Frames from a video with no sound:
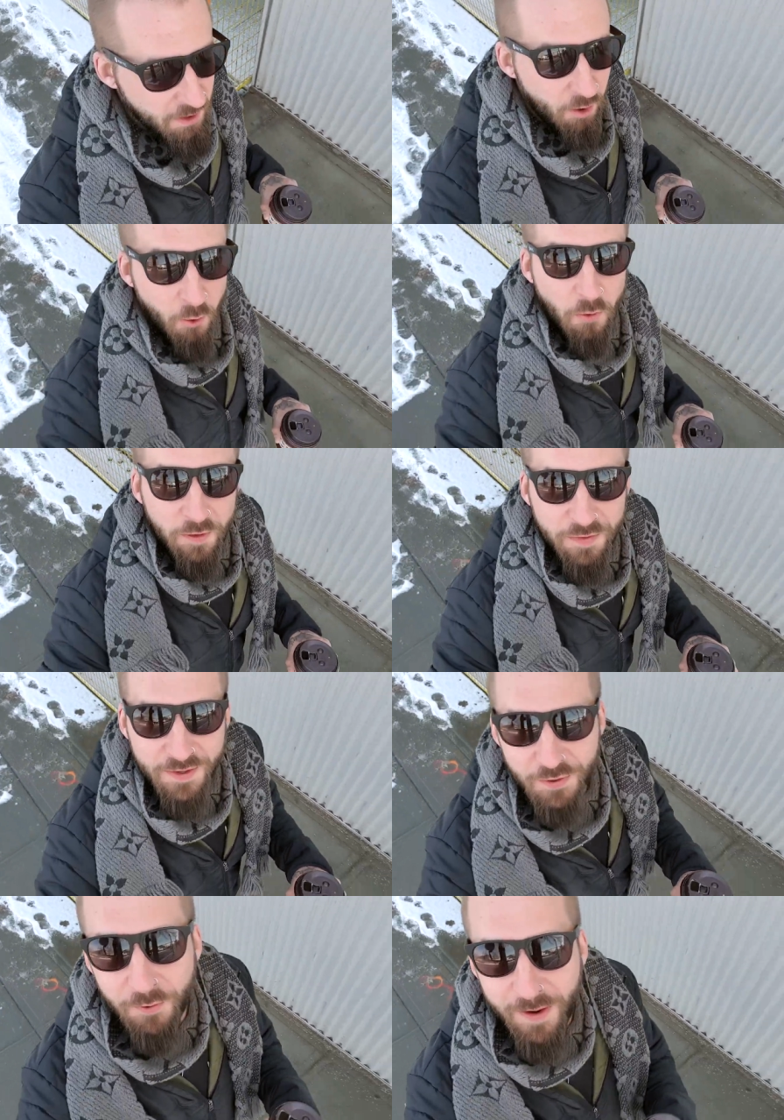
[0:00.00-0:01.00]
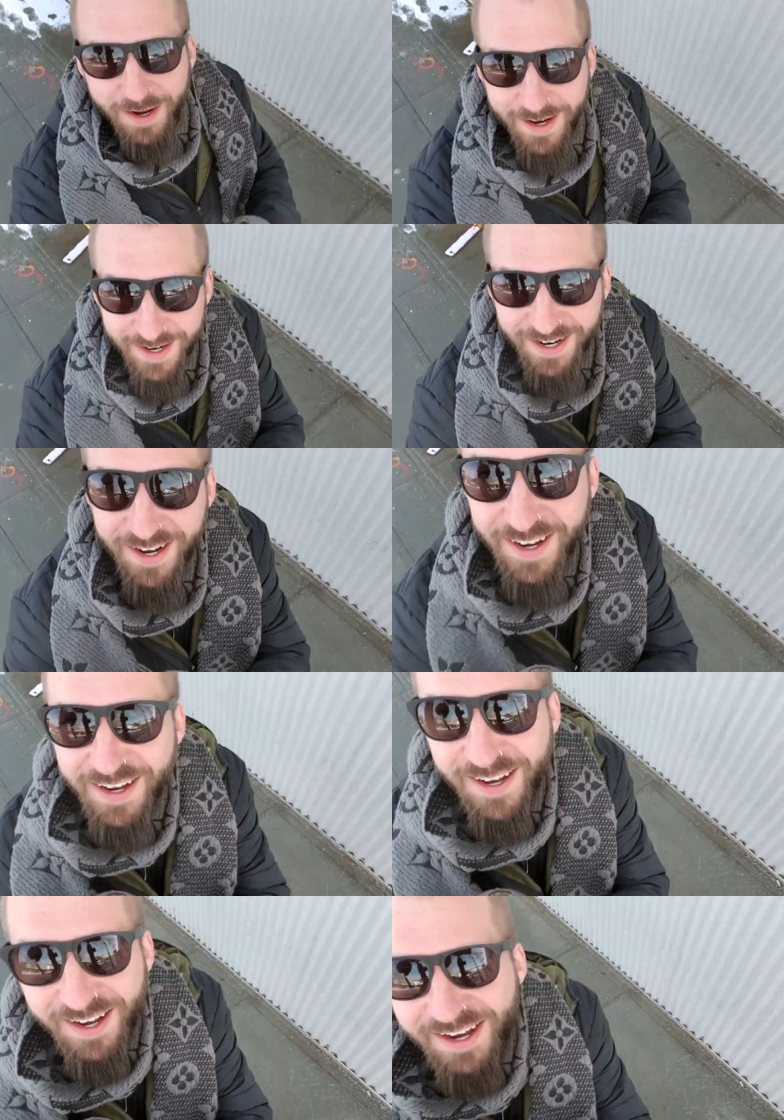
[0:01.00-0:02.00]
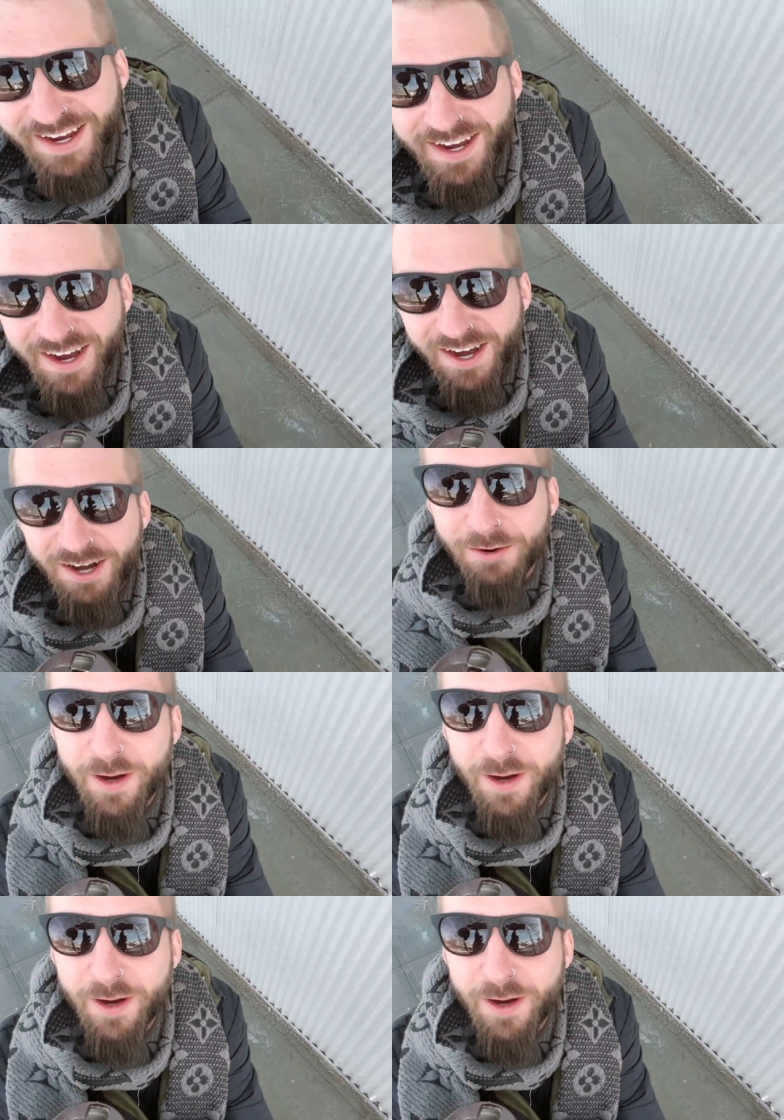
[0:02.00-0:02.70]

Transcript: hold it this way. Oh my